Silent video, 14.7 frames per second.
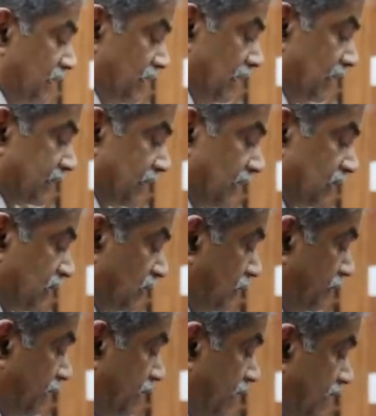judge at the
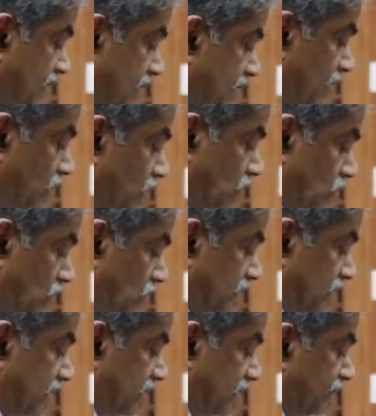Madras High Court on
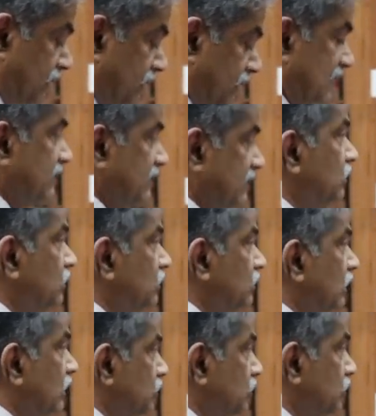
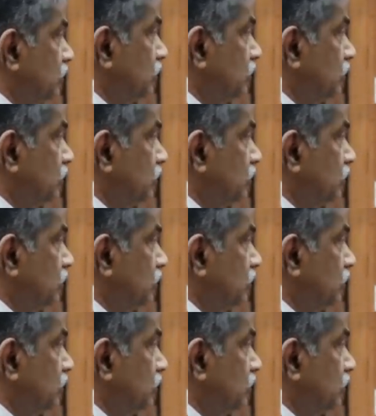31/7/2006